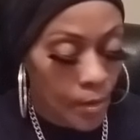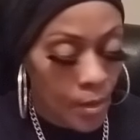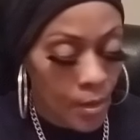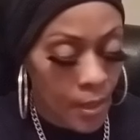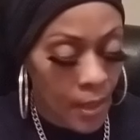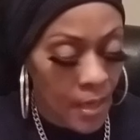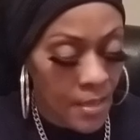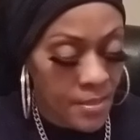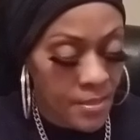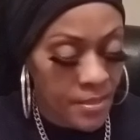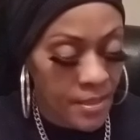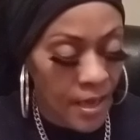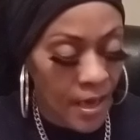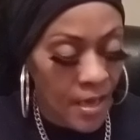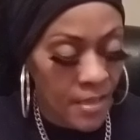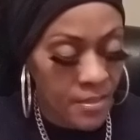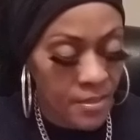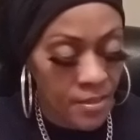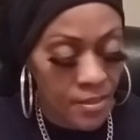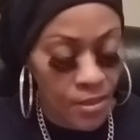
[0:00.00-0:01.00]
Got
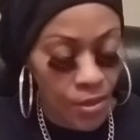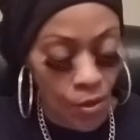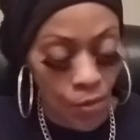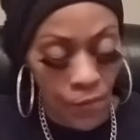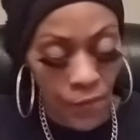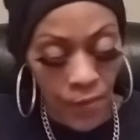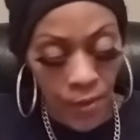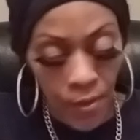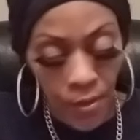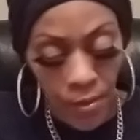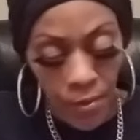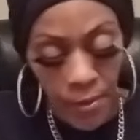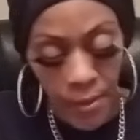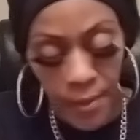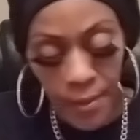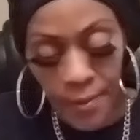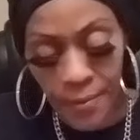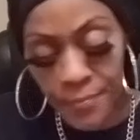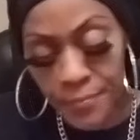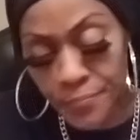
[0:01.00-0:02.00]
Sag, Leo, Virgo
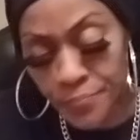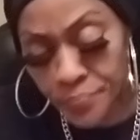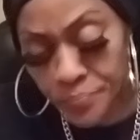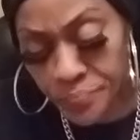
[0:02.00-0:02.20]
here.